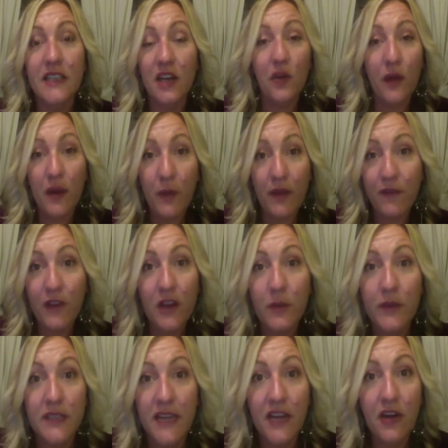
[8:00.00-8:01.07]
great way for you to
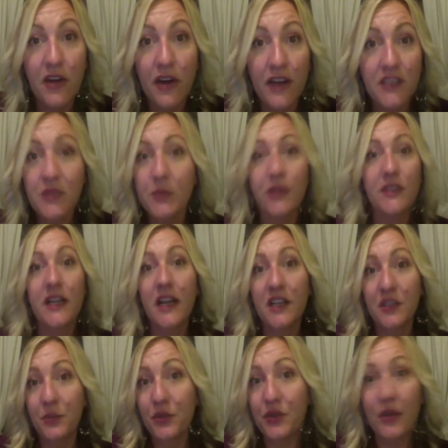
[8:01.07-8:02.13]
retain your customers. And
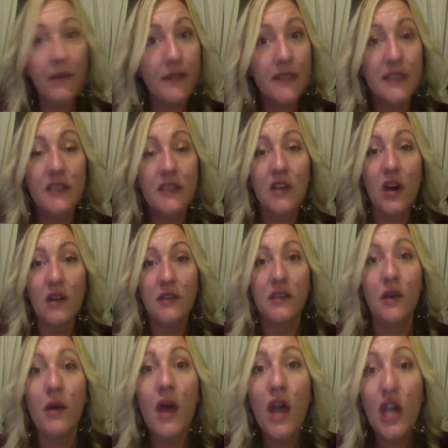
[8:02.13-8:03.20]
customer service is
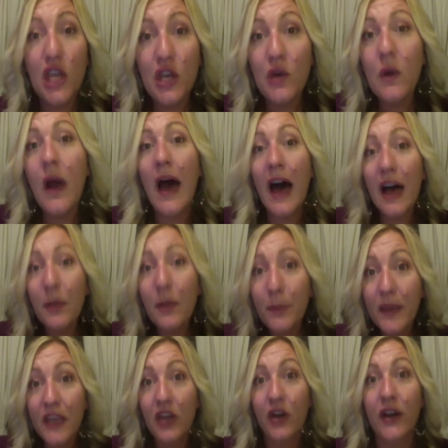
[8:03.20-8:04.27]
also you
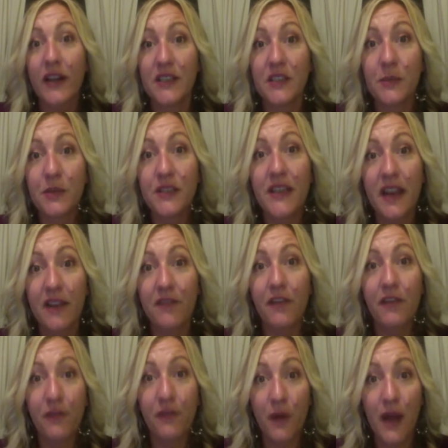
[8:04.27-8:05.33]
helping your customers get it
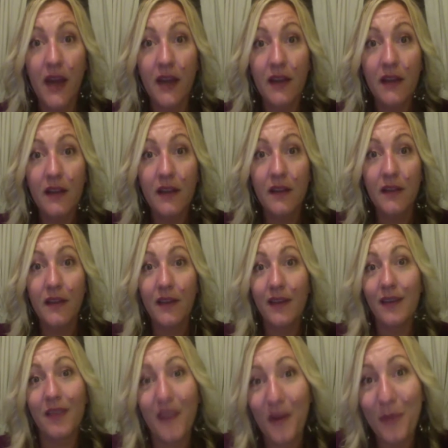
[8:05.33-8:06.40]
for free,
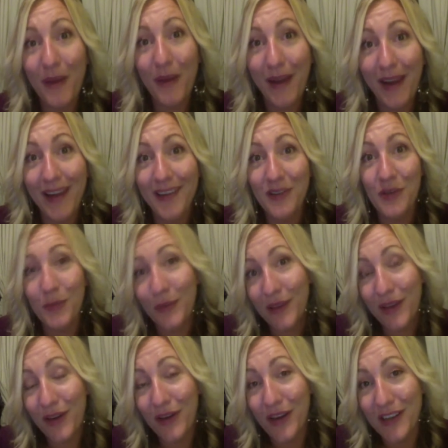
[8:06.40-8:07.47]
thereby
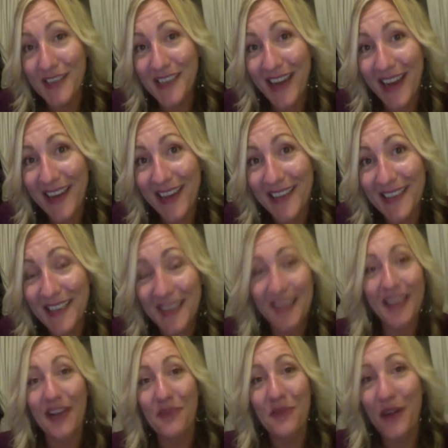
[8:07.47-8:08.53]
tripling your contacts
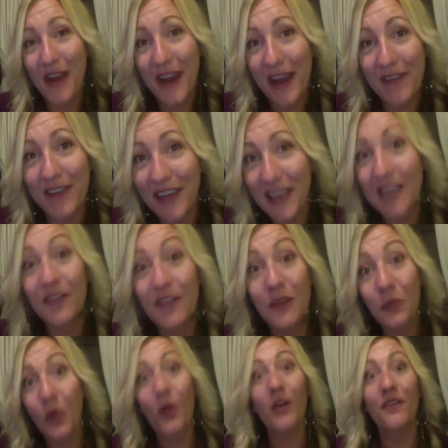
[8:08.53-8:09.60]
and thereby having even
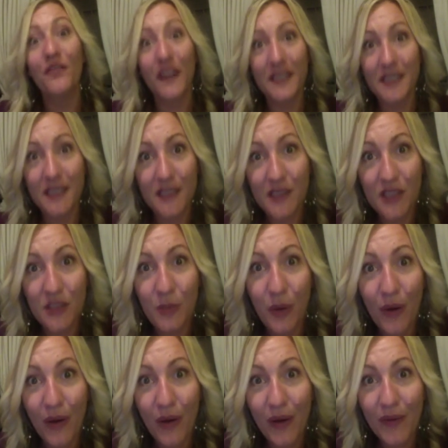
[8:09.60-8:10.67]
more faces to
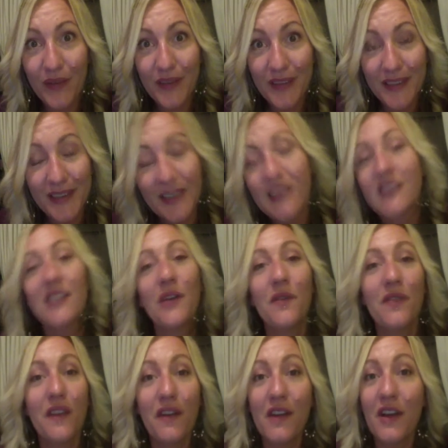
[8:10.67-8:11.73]
borrow. So
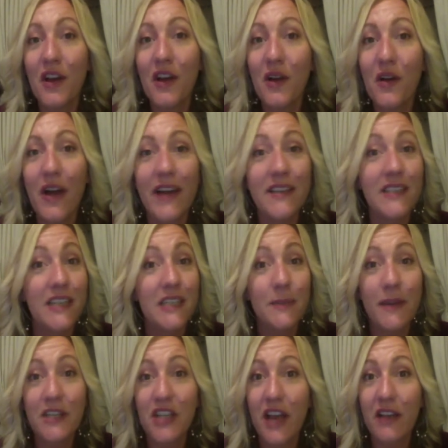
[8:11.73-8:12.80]
there you go, guys. That's
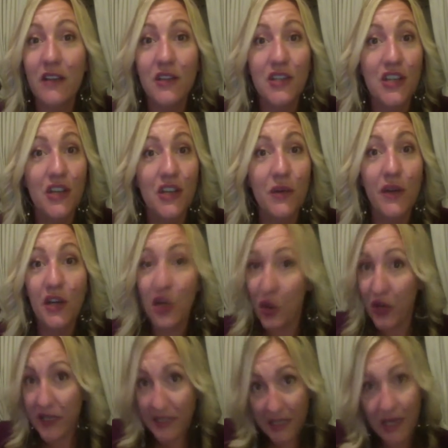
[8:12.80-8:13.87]
my challenge to you.
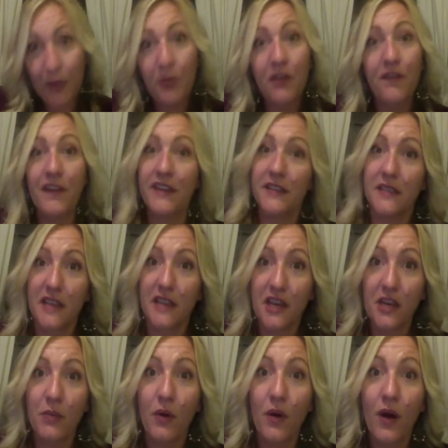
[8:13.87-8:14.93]
Increase the number of faces that
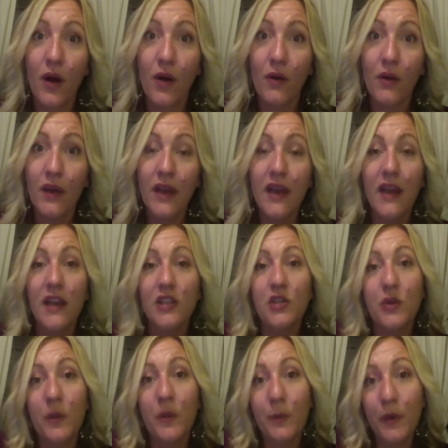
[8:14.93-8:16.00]
you borrow,
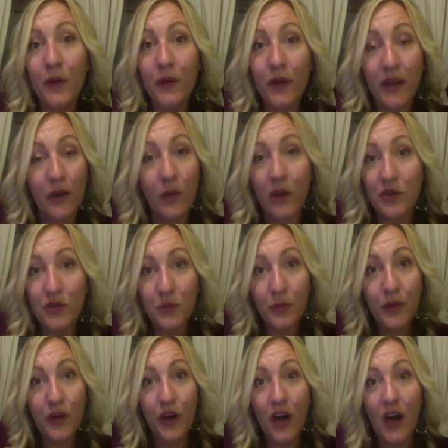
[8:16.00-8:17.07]
triple and
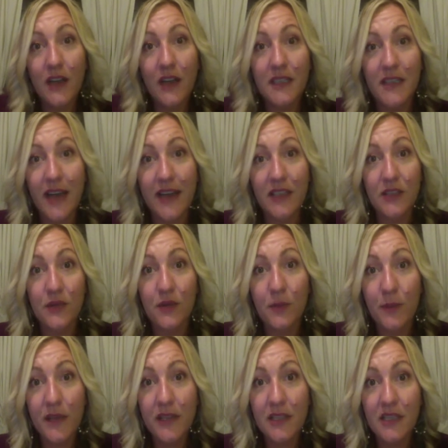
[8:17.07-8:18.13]
quadruple your contacts through the
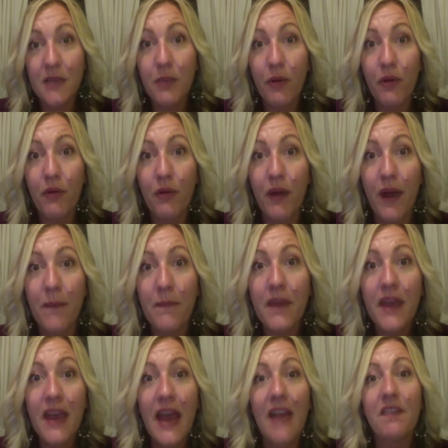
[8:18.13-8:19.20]
PC program,
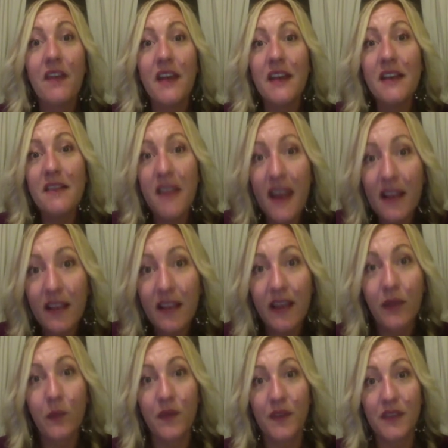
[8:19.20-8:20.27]
and then nail
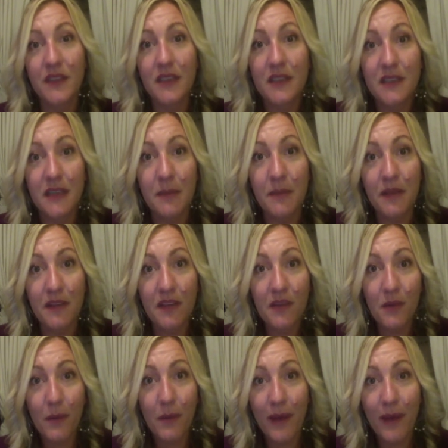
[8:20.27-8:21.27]
it with the system and the 3-way